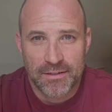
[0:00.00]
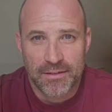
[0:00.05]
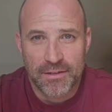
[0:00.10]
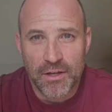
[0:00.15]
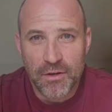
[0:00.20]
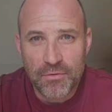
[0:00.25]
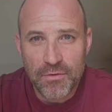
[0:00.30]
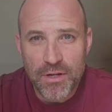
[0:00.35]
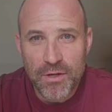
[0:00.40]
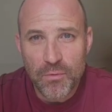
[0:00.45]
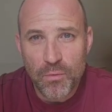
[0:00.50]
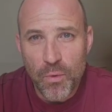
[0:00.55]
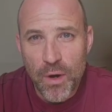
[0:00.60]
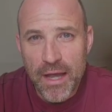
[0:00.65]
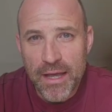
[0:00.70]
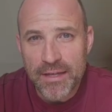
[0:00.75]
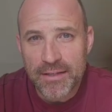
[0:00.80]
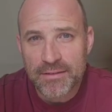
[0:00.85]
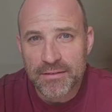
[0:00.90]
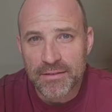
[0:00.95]
The only
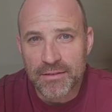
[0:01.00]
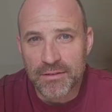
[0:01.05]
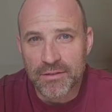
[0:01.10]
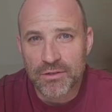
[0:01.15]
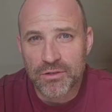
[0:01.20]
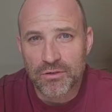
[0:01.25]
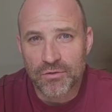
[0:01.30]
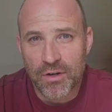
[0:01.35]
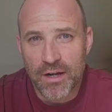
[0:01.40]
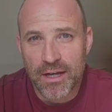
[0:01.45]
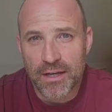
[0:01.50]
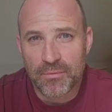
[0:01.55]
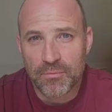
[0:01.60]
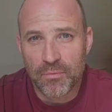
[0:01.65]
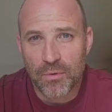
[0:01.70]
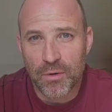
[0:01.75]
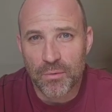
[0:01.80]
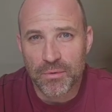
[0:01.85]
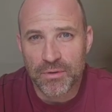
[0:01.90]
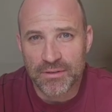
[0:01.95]
way to describe
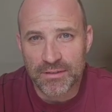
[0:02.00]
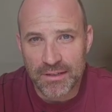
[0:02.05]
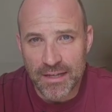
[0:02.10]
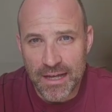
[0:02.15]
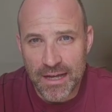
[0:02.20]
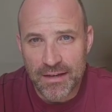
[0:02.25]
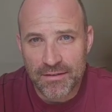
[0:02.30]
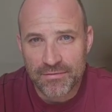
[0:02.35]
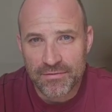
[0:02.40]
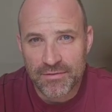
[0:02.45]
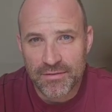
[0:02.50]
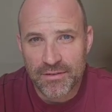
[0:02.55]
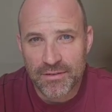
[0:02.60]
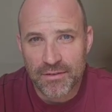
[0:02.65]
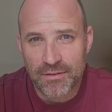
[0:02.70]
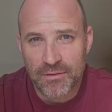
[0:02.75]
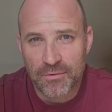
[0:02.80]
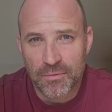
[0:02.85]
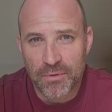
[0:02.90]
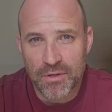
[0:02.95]
what was left
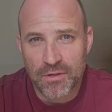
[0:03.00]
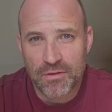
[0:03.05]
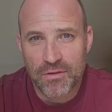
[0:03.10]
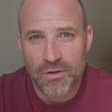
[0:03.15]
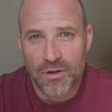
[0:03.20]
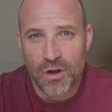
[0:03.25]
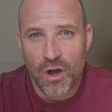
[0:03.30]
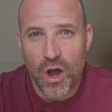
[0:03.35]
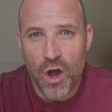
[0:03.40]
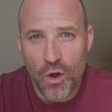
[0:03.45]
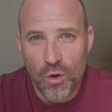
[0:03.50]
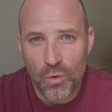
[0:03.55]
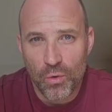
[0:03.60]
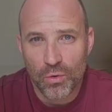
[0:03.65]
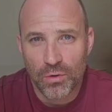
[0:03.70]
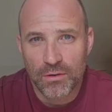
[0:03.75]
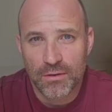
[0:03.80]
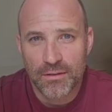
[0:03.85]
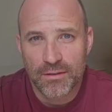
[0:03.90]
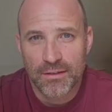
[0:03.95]
was
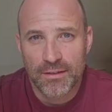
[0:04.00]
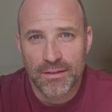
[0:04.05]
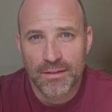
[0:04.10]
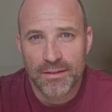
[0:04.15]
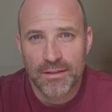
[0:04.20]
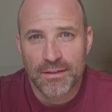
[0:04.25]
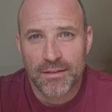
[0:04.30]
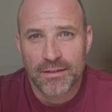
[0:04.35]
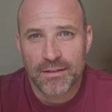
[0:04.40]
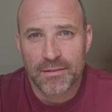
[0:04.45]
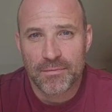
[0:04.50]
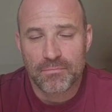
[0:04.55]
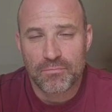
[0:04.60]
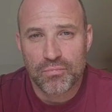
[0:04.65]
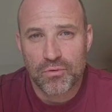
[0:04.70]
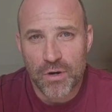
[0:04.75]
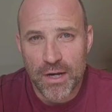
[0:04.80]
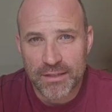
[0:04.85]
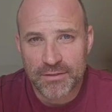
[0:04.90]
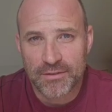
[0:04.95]
whole and
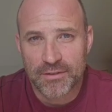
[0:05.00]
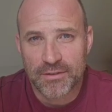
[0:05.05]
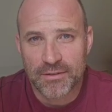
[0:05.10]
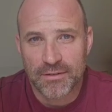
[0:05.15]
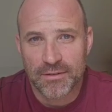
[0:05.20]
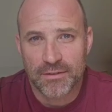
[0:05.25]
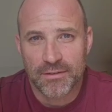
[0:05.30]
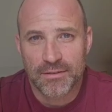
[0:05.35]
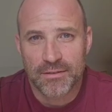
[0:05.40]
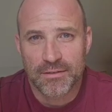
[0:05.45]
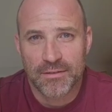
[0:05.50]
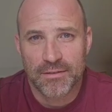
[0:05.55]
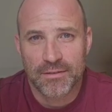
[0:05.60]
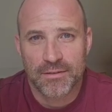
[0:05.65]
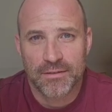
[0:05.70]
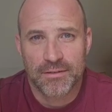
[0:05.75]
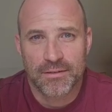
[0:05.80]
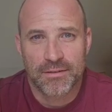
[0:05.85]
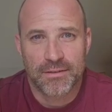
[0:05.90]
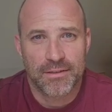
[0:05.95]
present
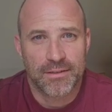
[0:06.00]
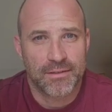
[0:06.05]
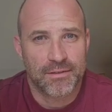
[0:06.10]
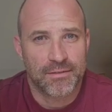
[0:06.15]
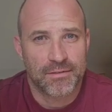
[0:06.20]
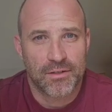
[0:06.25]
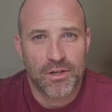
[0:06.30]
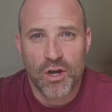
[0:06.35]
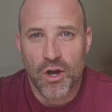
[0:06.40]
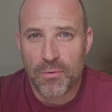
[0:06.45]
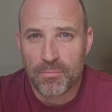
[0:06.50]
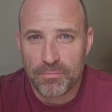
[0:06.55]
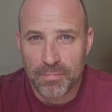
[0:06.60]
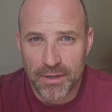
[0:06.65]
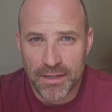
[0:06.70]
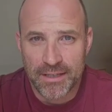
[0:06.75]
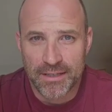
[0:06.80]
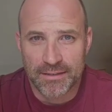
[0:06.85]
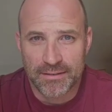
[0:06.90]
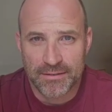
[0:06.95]
and
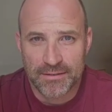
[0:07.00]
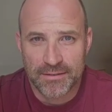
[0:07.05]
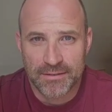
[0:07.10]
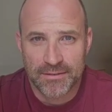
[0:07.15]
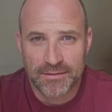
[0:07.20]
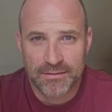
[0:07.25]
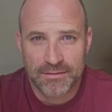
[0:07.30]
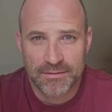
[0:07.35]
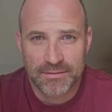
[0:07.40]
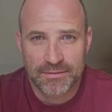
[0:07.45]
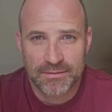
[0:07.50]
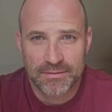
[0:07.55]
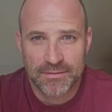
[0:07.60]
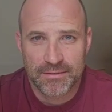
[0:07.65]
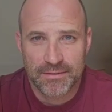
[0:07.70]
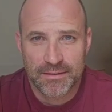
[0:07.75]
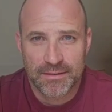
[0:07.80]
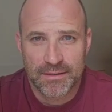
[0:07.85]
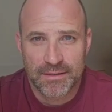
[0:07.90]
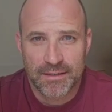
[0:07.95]
complete.
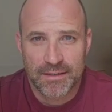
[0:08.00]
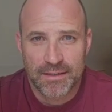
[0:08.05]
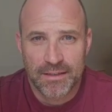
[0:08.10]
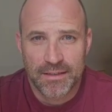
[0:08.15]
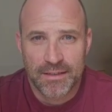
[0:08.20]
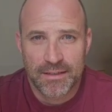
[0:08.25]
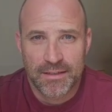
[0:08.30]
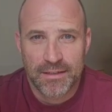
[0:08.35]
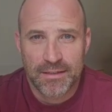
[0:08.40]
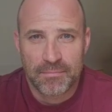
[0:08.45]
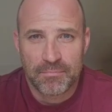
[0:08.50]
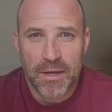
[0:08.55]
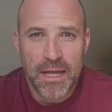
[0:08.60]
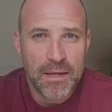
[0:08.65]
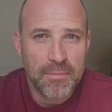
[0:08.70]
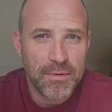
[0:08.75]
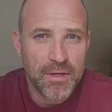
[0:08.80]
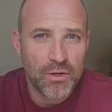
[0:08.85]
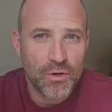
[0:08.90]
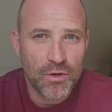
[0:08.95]

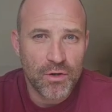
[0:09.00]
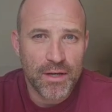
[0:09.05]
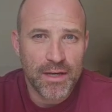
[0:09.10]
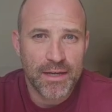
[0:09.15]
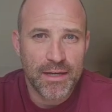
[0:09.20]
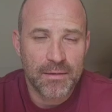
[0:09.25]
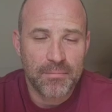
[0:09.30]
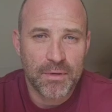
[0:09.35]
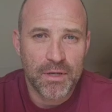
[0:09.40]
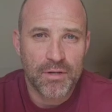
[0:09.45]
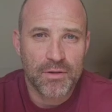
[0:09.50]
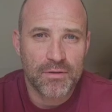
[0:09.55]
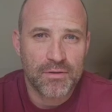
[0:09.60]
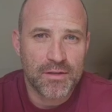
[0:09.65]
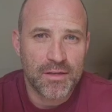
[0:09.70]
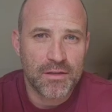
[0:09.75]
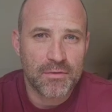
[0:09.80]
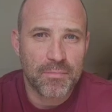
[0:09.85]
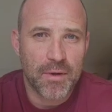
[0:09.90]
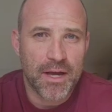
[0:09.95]
Maybe you're here because
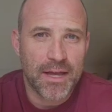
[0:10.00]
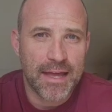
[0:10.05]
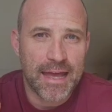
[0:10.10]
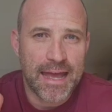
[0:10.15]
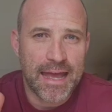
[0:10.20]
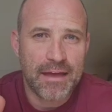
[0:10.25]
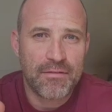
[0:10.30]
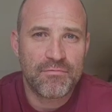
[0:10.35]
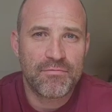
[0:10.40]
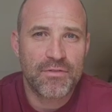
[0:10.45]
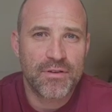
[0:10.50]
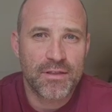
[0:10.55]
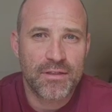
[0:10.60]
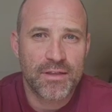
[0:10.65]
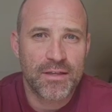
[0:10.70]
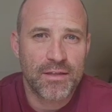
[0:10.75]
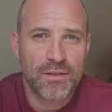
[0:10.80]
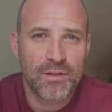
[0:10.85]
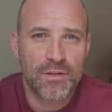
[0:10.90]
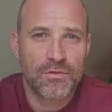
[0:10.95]
despite
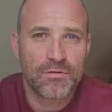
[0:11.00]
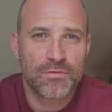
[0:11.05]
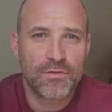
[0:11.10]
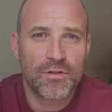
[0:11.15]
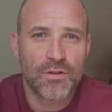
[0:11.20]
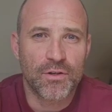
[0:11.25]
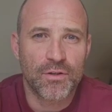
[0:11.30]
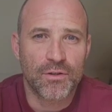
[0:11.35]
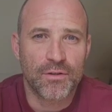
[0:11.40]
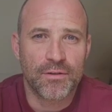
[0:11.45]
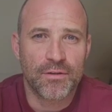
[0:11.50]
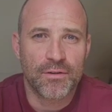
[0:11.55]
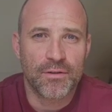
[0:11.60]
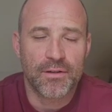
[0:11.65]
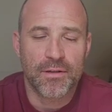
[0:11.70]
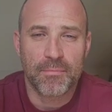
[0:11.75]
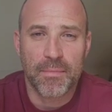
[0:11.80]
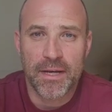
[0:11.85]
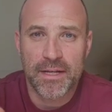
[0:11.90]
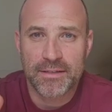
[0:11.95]
everything you've done,
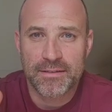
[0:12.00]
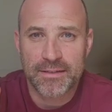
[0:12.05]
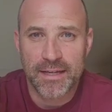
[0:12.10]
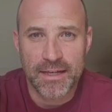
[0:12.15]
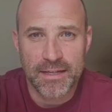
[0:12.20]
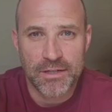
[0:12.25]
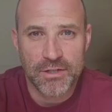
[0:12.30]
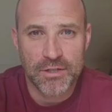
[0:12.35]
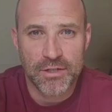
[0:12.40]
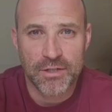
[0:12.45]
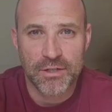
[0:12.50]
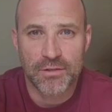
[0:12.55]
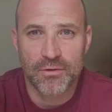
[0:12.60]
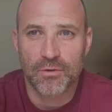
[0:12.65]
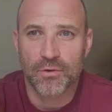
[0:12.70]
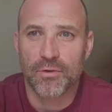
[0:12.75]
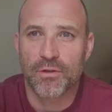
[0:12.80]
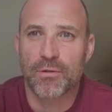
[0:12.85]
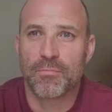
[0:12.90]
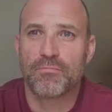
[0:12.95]
the meditation
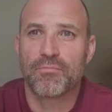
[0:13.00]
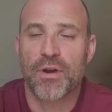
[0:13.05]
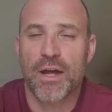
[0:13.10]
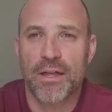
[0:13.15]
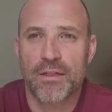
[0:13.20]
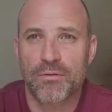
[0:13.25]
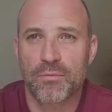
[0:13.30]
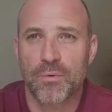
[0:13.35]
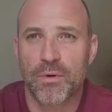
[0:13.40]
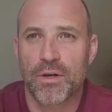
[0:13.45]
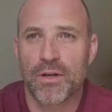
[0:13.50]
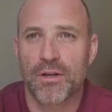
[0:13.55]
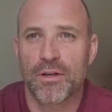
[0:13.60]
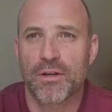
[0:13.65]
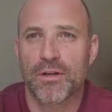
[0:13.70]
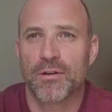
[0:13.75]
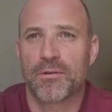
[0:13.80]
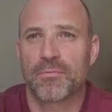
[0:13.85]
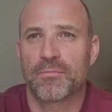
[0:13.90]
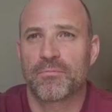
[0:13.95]
or the breath
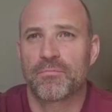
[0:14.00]
work,